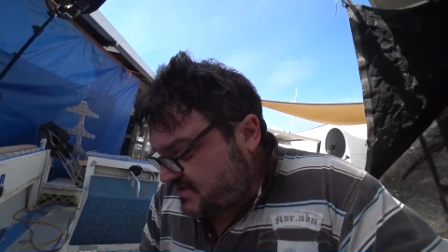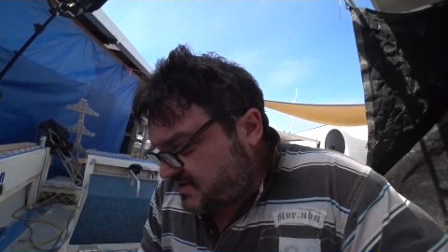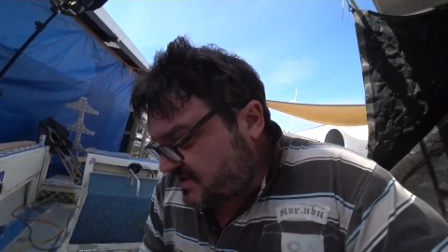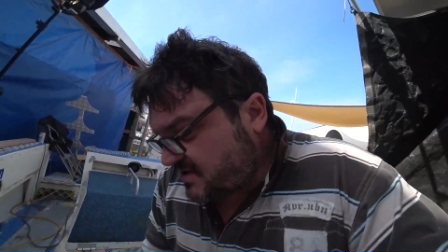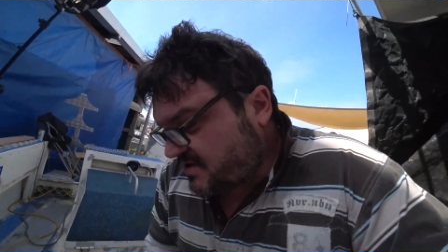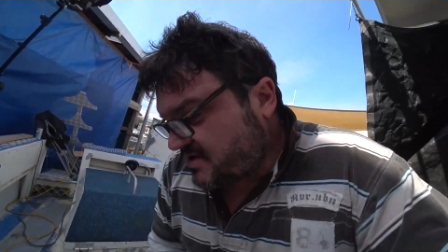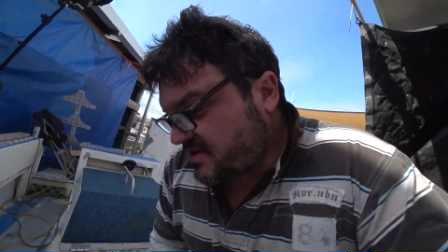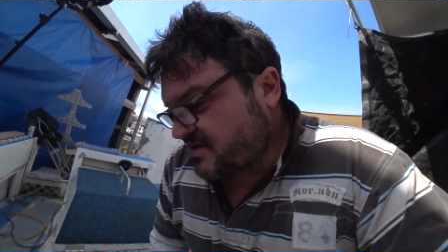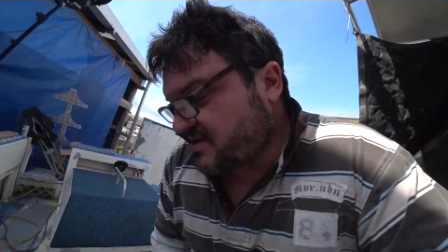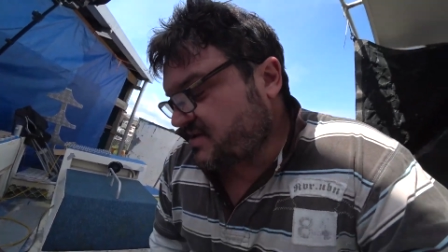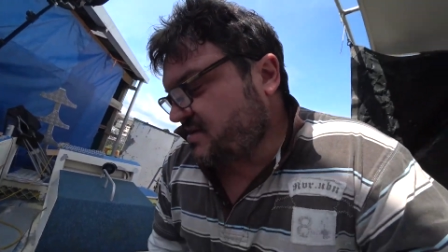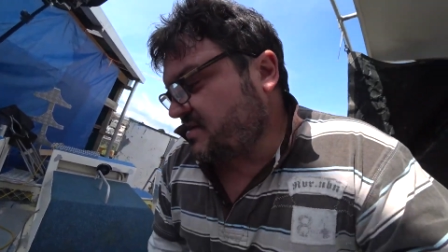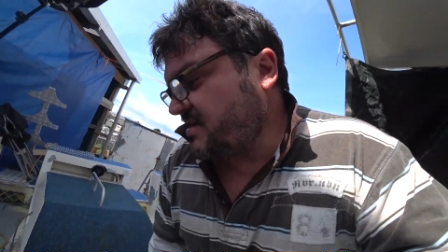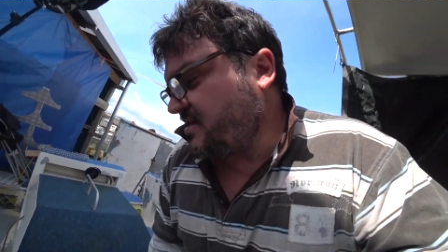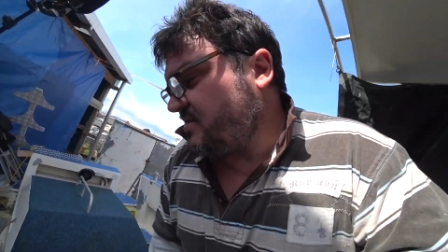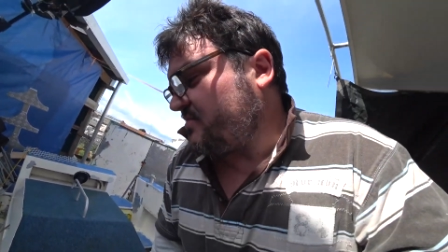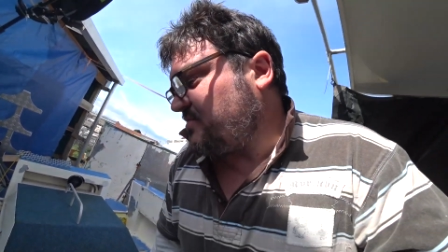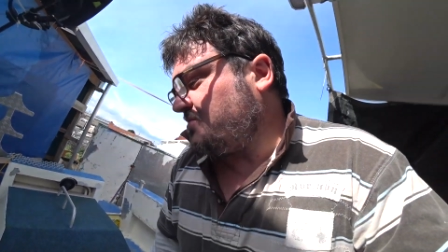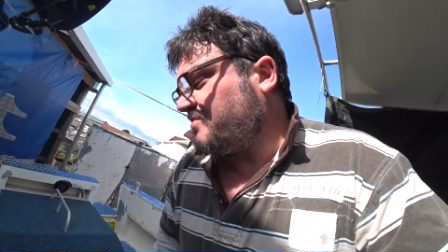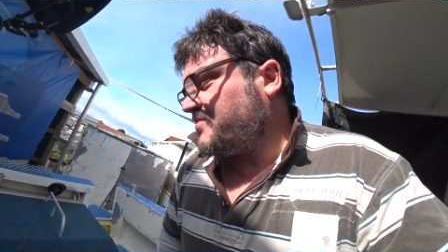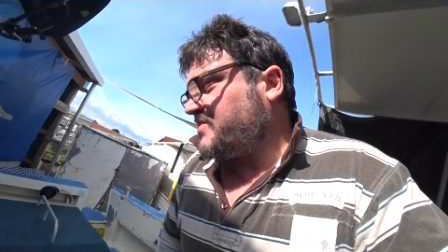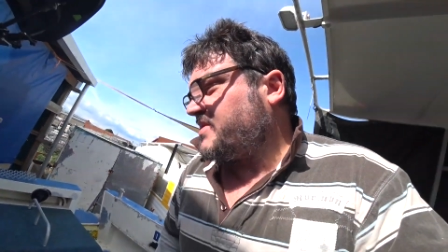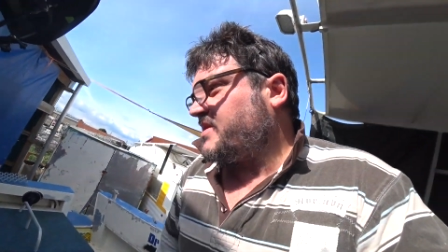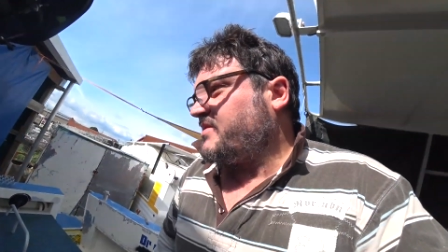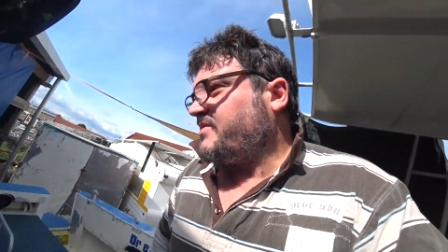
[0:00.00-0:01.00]
so that, you know,
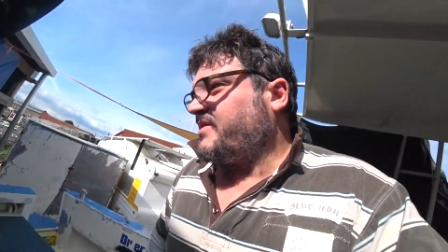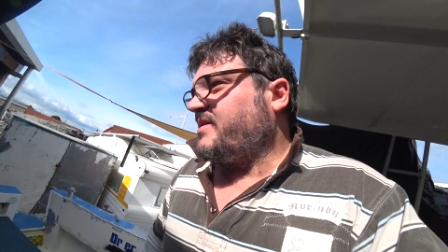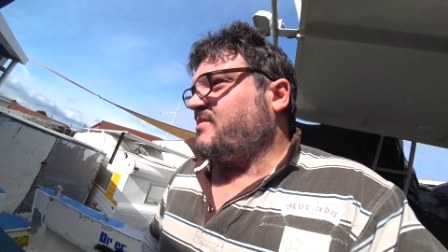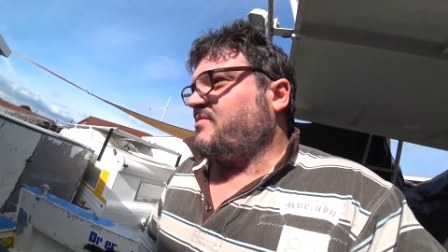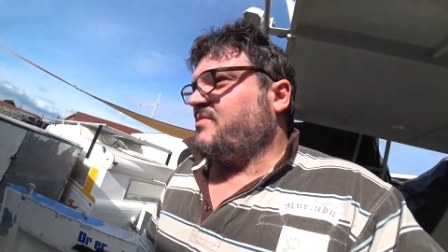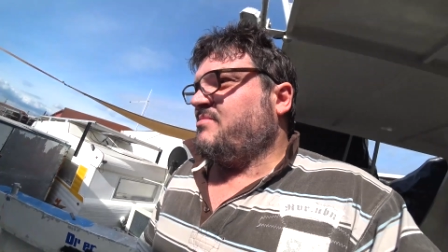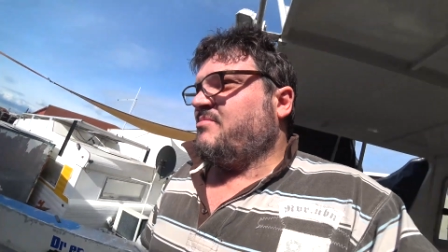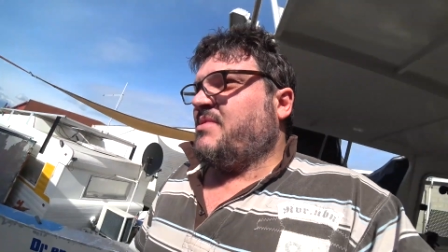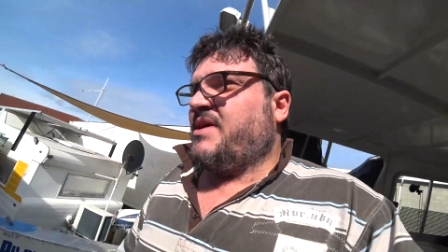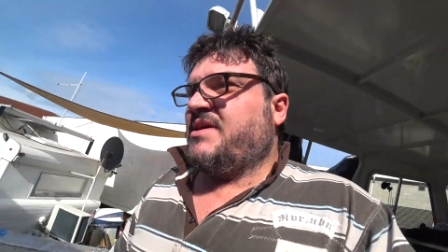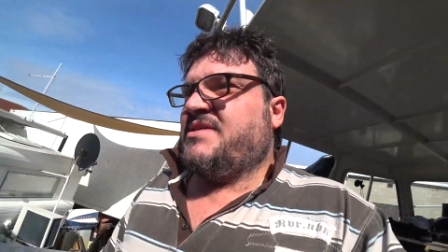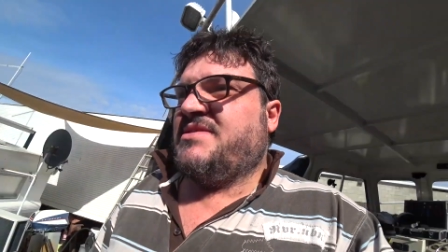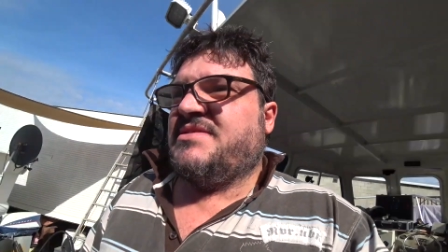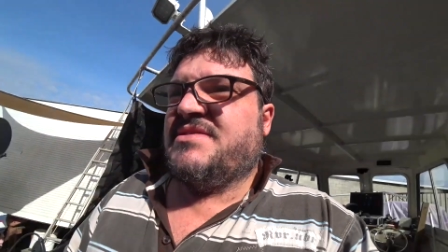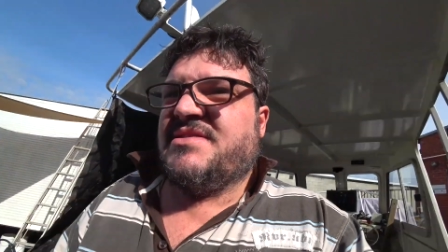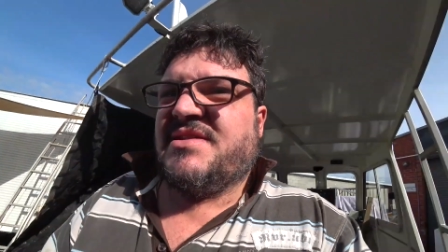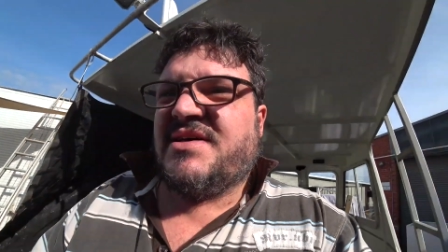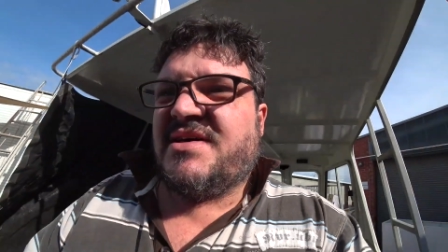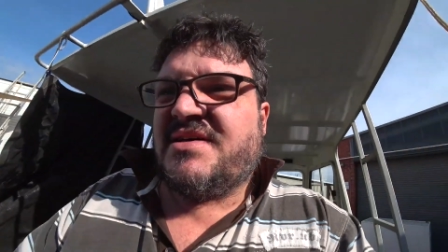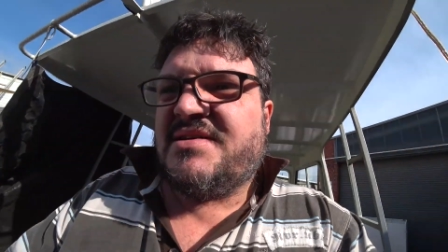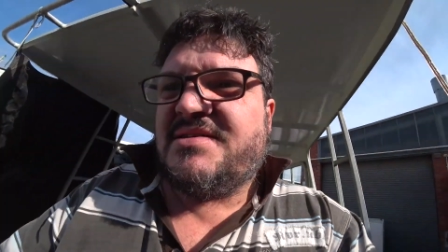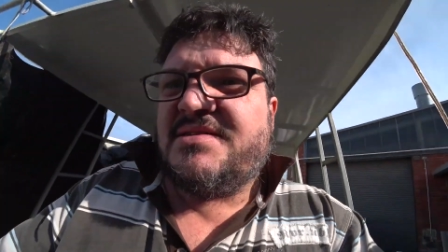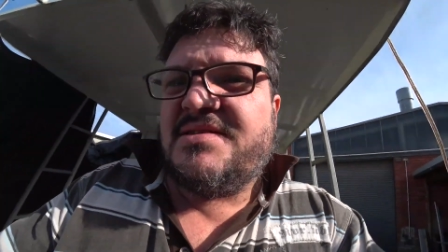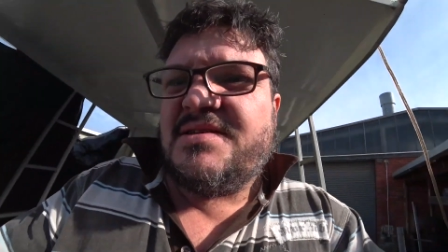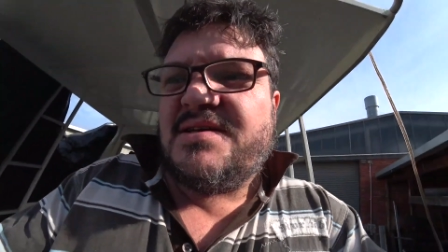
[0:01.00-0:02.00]
we'll go out with mates
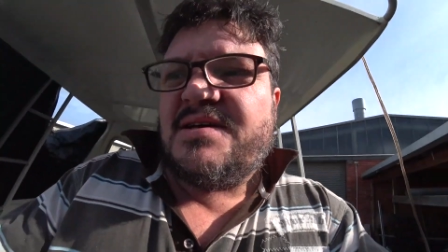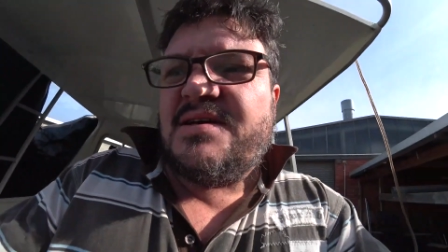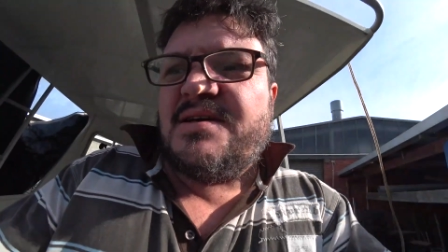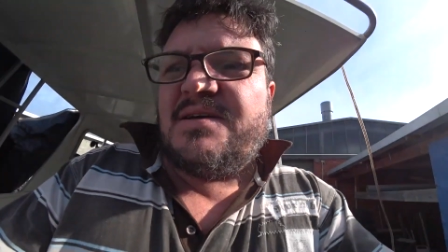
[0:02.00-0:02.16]
and that.